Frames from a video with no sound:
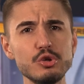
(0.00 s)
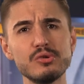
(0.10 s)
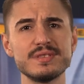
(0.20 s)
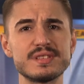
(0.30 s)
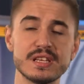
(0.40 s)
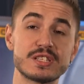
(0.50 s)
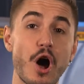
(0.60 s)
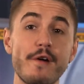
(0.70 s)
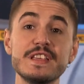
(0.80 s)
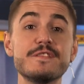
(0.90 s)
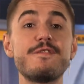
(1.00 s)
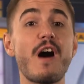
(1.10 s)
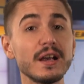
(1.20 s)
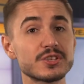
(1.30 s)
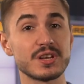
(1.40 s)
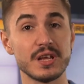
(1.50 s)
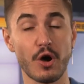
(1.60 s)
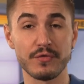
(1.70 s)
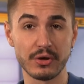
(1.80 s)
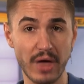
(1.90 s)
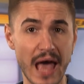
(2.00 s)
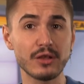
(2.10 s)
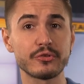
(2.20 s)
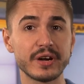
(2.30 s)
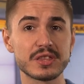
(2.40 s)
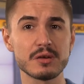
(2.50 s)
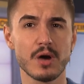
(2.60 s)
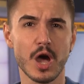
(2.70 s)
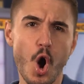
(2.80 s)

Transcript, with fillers: nuances of the functioning of the algorithm,